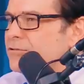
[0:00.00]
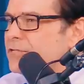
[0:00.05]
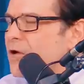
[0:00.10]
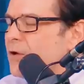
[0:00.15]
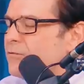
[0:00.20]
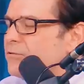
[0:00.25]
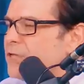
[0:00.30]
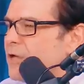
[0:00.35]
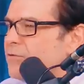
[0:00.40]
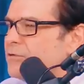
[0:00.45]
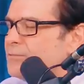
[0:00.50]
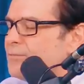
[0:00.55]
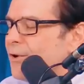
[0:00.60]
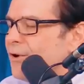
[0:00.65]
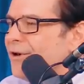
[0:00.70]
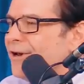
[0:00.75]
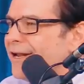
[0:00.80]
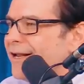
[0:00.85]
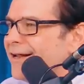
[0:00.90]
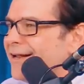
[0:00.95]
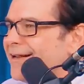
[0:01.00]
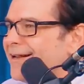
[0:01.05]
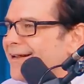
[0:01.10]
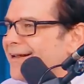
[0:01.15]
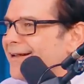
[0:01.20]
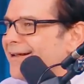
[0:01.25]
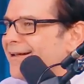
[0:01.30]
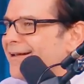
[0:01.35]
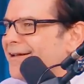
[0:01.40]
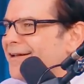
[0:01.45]
turns out that was Bernie.
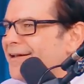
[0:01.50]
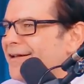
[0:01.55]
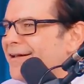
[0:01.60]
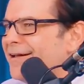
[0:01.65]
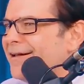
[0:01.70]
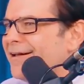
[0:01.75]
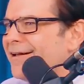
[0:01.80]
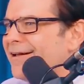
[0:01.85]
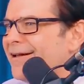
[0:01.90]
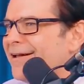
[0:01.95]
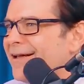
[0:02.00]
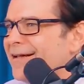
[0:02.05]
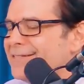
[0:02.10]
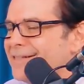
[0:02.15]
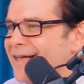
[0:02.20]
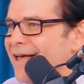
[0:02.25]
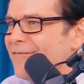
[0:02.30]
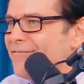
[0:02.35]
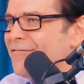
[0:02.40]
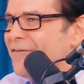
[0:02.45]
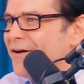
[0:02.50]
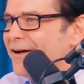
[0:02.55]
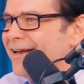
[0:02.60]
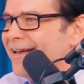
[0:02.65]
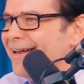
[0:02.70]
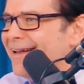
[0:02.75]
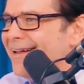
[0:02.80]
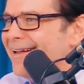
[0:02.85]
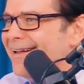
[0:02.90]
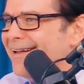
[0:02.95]
Isn't that
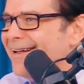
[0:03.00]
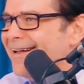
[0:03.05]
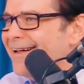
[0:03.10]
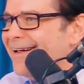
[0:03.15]
funny?